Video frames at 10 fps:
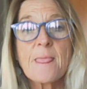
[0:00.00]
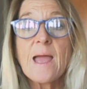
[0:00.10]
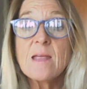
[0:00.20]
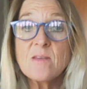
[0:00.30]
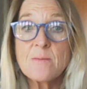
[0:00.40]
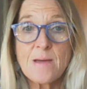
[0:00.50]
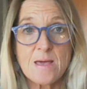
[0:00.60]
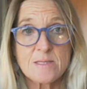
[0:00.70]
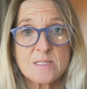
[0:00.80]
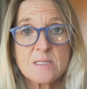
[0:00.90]
and their
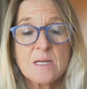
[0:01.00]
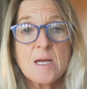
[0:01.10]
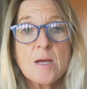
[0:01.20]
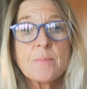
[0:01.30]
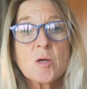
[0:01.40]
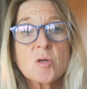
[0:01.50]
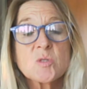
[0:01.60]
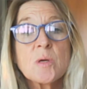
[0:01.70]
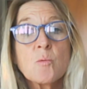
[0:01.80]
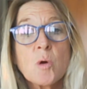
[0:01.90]
maths,
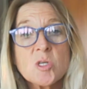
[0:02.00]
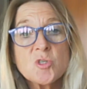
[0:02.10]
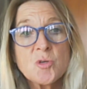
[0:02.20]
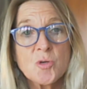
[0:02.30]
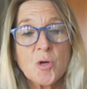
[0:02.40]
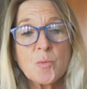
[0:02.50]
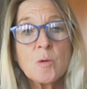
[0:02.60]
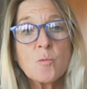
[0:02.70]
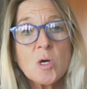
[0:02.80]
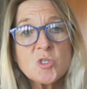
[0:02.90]
because we want to
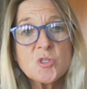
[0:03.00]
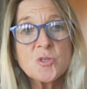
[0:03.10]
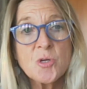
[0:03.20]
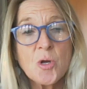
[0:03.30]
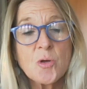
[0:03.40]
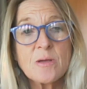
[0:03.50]
know